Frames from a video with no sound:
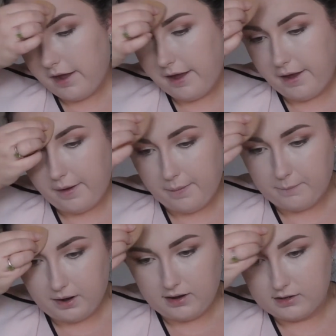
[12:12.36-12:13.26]

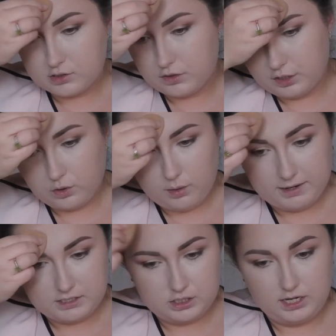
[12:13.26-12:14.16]
And it's already
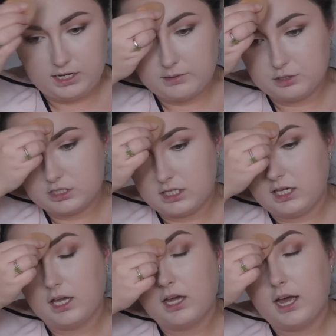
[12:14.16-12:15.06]
3:15, and I'm just
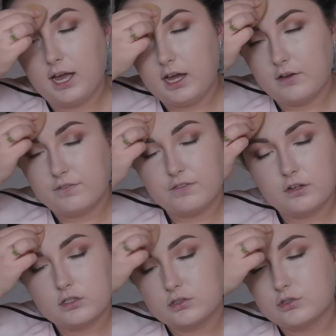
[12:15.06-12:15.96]
thinking I have
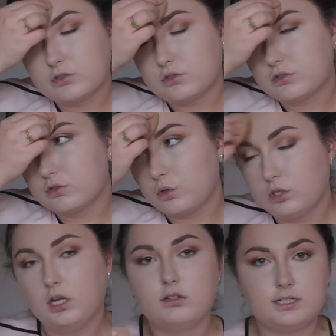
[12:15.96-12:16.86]
so
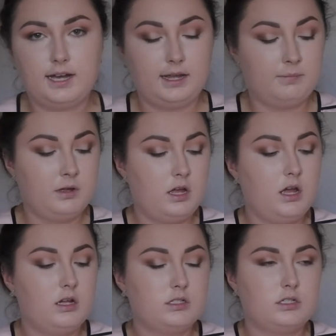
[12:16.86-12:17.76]
little time
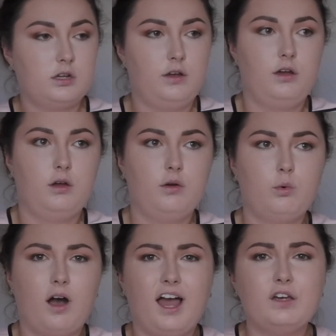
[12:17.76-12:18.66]
to
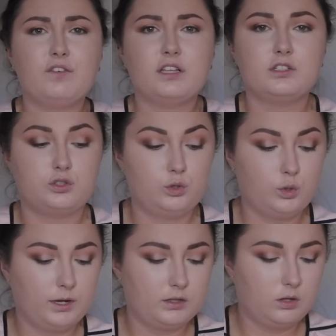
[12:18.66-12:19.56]
what I feel is
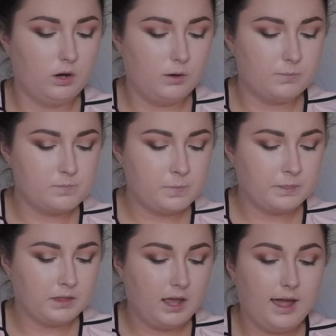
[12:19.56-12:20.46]
do quite a lot,
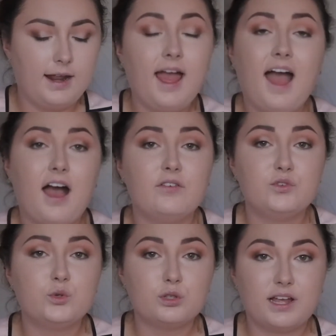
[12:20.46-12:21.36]
and I
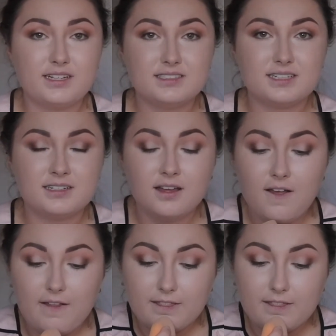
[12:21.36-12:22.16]
have no lighting.